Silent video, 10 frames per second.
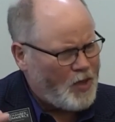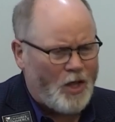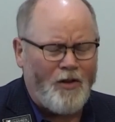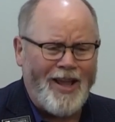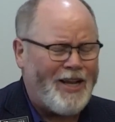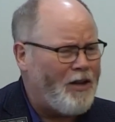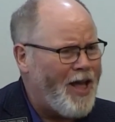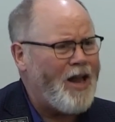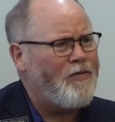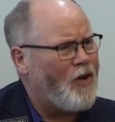like a
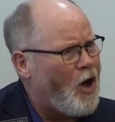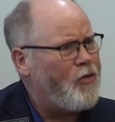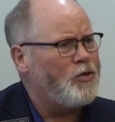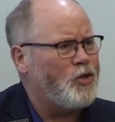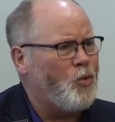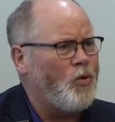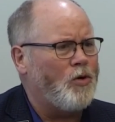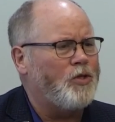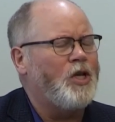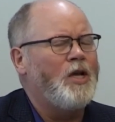lot of other
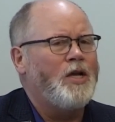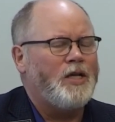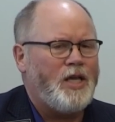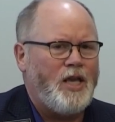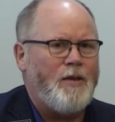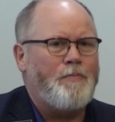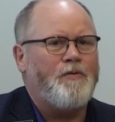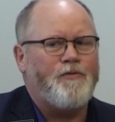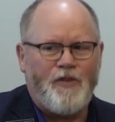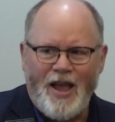stores, keep
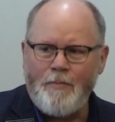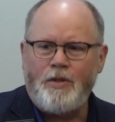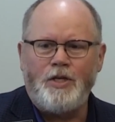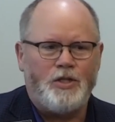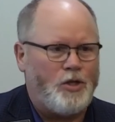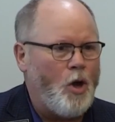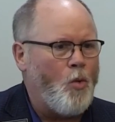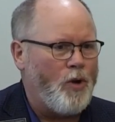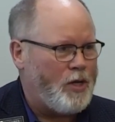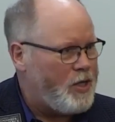families
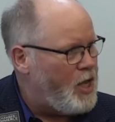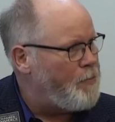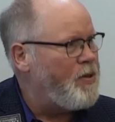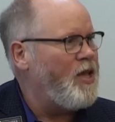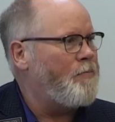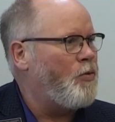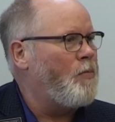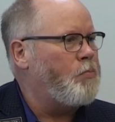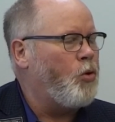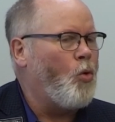going, keep people
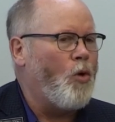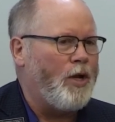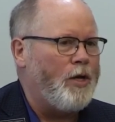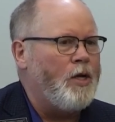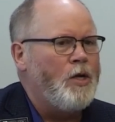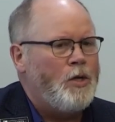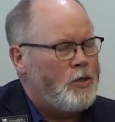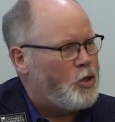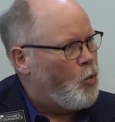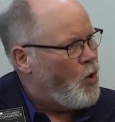employed.
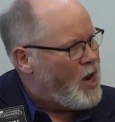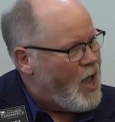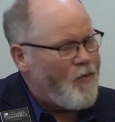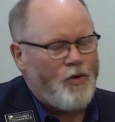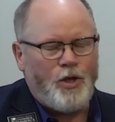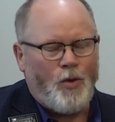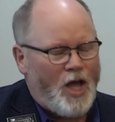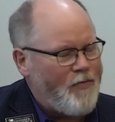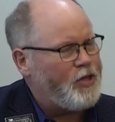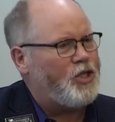So whenever you
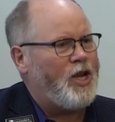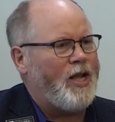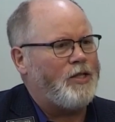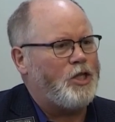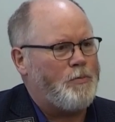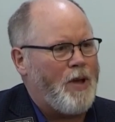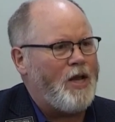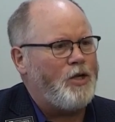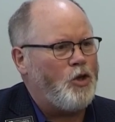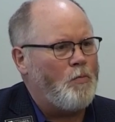have a chance,
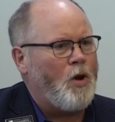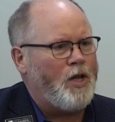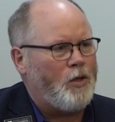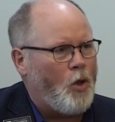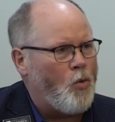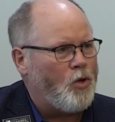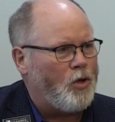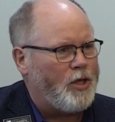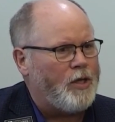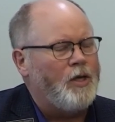spend your money locally.